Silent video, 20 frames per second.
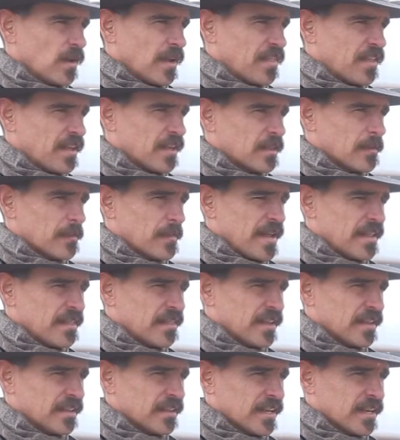I think the main
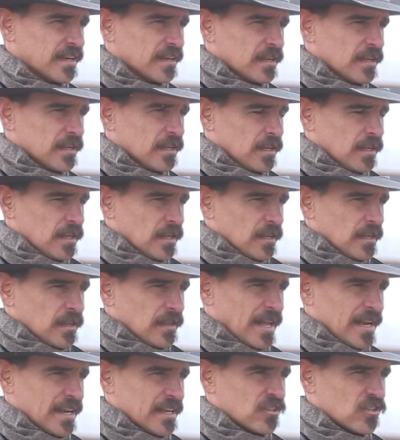thing that
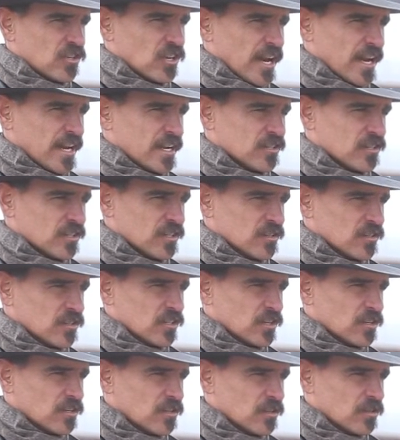has changed is
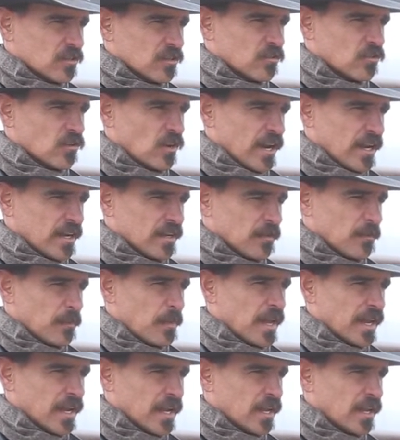just trying to
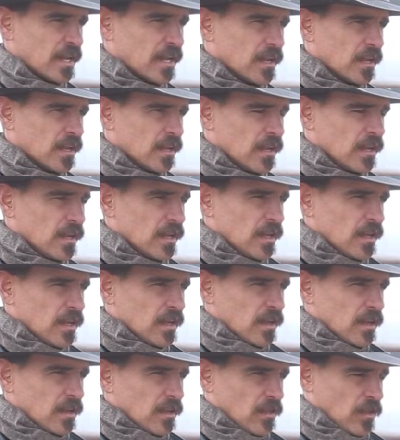pick
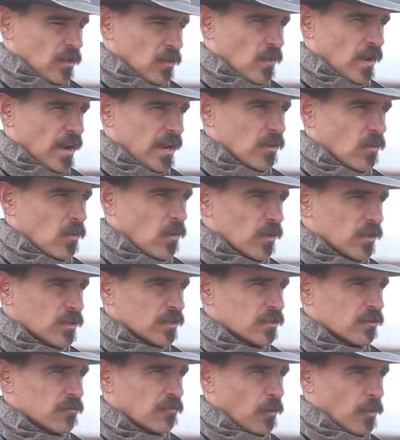the right
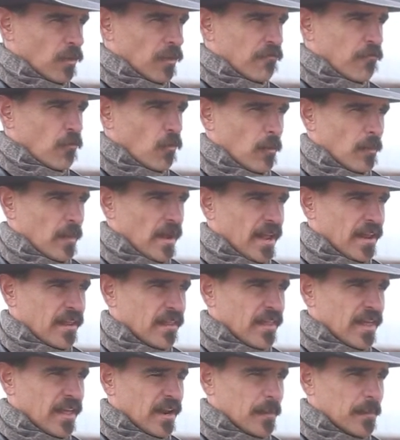horse for the format
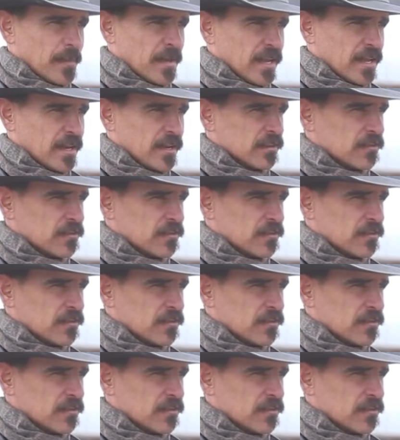that I'm in.